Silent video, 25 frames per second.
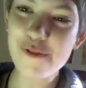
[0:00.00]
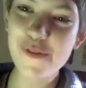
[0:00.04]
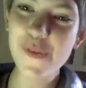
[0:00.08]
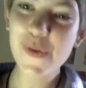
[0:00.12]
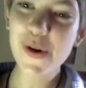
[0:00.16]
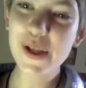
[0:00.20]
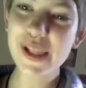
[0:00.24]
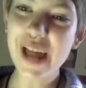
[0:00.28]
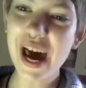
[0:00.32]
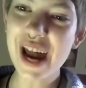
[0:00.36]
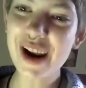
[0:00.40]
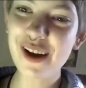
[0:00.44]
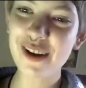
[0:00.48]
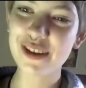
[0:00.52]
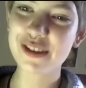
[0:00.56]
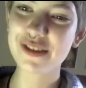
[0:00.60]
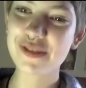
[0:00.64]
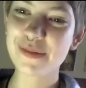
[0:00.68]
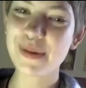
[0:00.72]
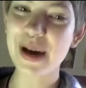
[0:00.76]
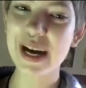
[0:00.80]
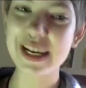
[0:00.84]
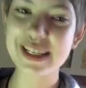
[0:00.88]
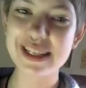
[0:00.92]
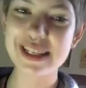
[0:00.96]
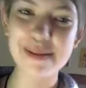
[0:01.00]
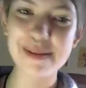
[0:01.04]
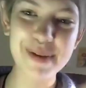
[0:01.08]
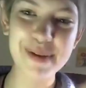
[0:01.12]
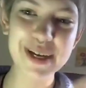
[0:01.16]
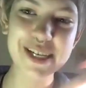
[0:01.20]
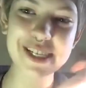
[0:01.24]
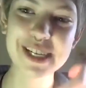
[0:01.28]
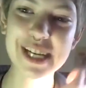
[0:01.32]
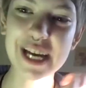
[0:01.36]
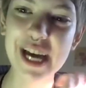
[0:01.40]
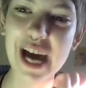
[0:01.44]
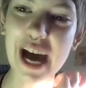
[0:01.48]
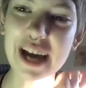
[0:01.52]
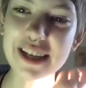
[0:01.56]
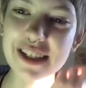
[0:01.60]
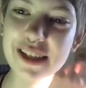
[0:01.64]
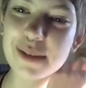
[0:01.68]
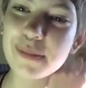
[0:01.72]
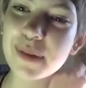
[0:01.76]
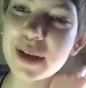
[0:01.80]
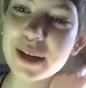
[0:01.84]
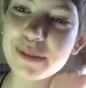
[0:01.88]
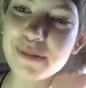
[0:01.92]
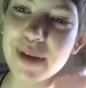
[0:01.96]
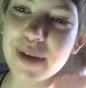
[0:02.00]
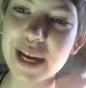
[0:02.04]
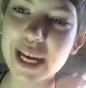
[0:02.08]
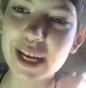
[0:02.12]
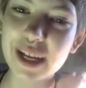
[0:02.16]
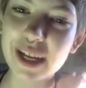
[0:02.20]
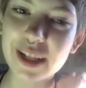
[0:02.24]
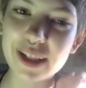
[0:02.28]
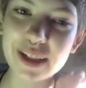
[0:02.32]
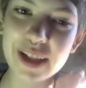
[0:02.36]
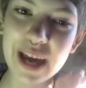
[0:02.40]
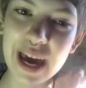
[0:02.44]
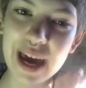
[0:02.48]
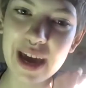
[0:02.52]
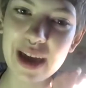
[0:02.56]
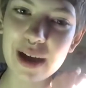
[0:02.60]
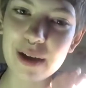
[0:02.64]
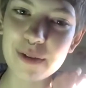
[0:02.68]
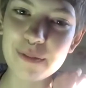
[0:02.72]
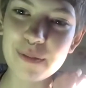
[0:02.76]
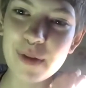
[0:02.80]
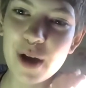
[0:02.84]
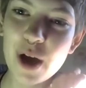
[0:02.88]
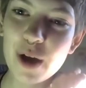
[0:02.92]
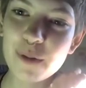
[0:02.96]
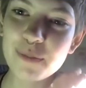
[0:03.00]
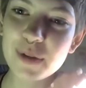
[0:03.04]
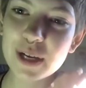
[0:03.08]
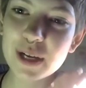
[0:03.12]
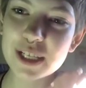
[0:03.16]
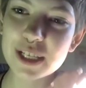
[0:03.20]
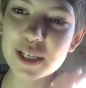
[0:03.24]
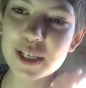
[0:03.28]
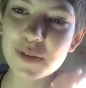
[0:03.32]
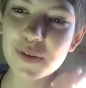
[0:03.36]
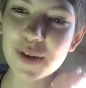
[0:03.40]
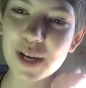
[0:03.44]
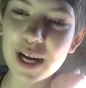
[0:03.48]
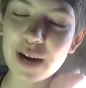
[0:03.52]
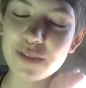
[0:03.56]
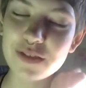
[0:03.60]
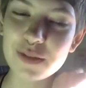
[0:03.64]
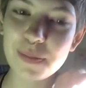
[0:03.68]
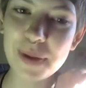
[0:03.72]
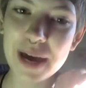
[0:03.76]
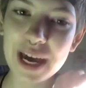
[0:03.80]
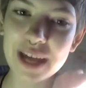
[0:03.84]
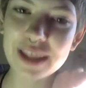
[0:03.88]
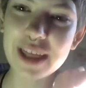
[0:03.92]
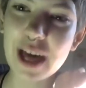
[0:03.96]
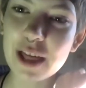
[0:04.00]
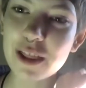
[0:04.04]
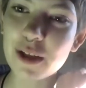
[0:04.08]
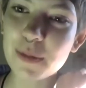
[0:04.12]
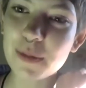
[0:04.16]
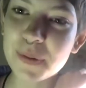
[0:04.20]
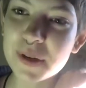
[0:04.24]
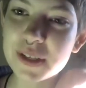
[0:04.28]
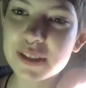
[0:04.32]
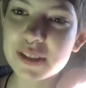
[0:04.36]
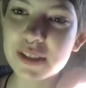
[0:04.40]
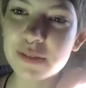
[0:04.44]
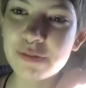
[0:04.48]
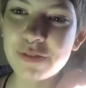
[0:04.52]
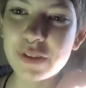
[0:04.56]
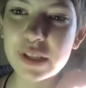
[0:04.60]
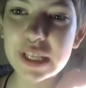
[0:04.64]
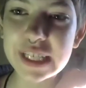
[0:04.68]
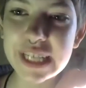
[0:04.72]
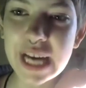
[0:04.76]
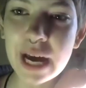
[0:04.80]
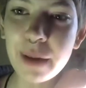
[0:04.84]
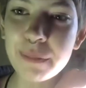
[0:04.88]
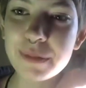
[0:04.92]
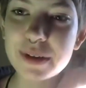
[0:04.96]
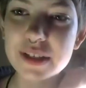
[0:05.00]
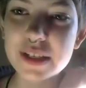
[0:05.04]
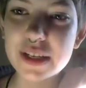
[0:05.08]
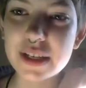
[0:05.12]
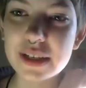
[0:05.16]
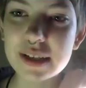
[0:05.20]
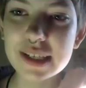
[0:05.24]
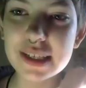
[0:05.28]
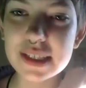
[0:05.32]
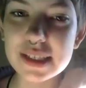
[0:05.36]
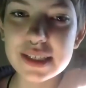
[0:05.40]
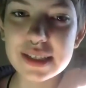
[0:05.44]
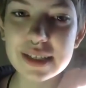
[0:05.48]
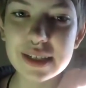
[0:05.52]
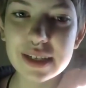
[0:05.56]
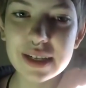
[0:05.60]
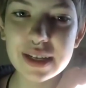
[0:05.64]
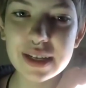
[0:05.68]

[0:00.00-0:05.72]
four letters from ICBC asking me to make a claim because they were gonna have to pay the other person for the damages.